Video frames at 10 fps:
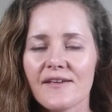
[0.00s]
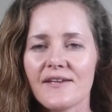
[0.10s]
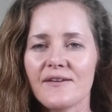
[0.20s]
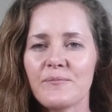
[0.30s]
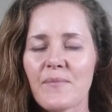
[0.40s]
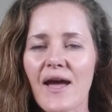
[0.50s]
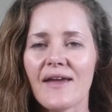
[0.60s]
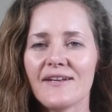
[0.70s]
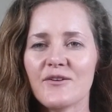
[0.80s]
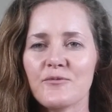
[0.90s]
a
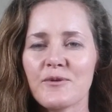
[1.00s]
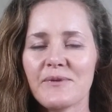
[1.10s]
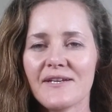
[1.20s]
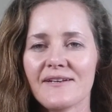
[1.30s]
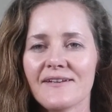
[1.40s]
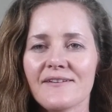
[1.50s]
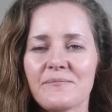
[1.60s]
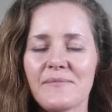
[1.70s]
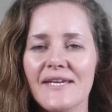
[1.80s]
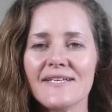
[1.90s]
man and a woman
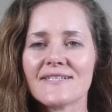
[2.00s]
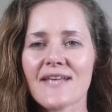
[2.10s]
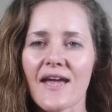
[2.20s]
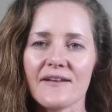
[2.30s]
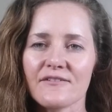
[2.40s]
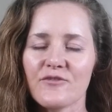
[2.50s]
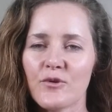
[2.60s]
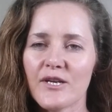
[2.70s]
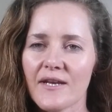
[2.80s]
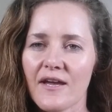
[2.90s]
meet and
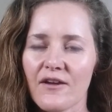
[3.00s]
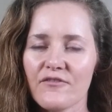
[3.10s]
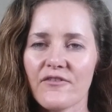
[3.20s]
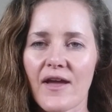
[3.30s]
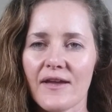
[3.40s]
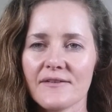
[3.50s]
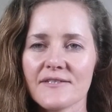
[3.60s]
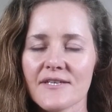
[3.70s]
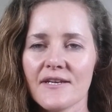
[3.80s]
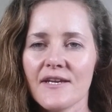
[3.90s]
fall in love,
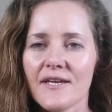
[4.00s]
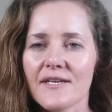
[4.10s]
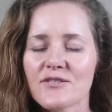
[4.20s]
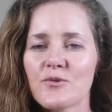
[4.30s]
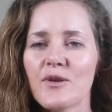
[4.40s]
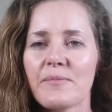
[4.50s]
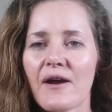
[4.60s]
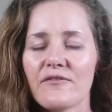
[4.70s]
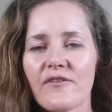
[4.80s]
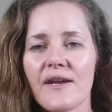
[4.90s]
and it's all
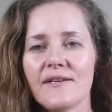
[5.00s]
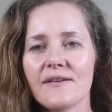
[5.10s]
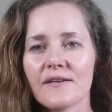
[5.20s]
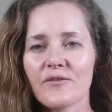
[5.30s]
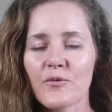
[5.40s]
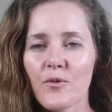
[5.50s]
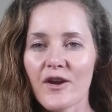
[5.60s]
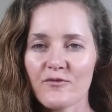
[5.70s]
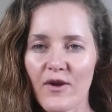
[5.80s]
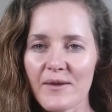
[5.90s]
about finding the
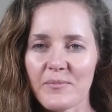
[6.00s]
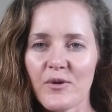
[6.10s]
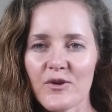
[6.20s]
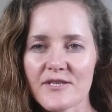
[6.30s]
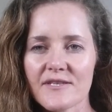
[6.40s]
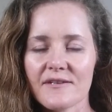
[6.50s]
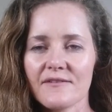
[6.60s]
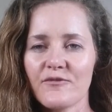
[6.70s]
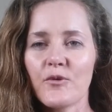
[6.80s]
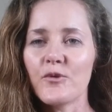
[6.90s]
one right
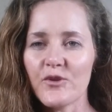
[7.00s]
person for